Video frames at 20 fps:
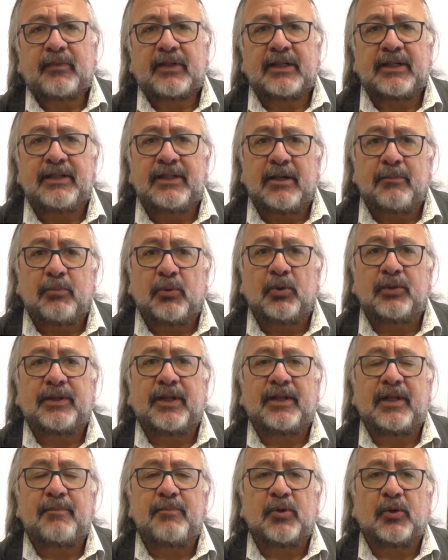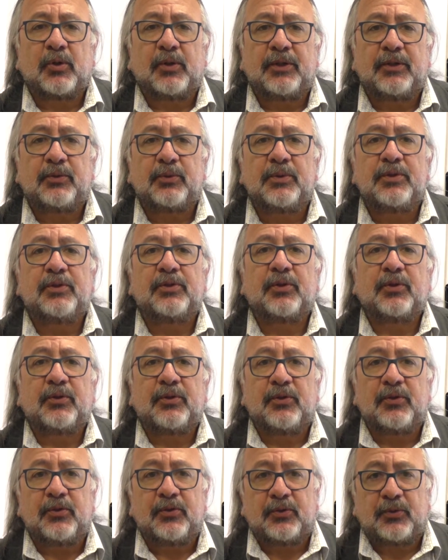And the book that I'm going to
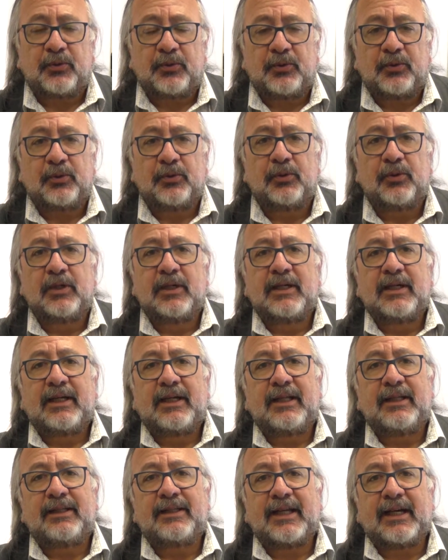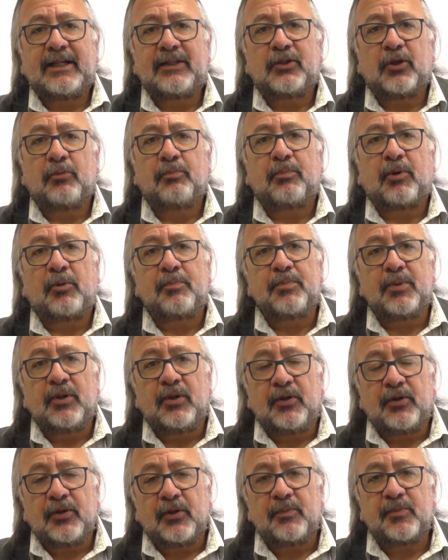introduce to you, entitled
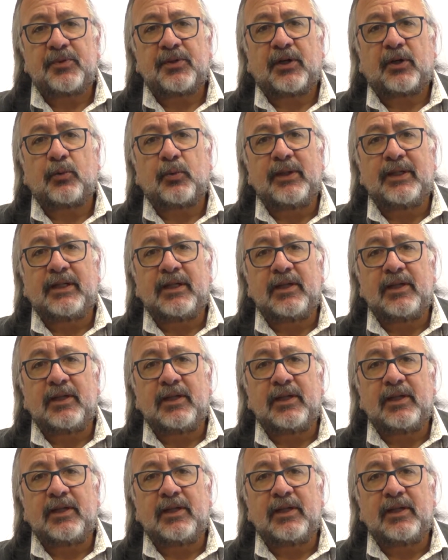Populisms, A Quick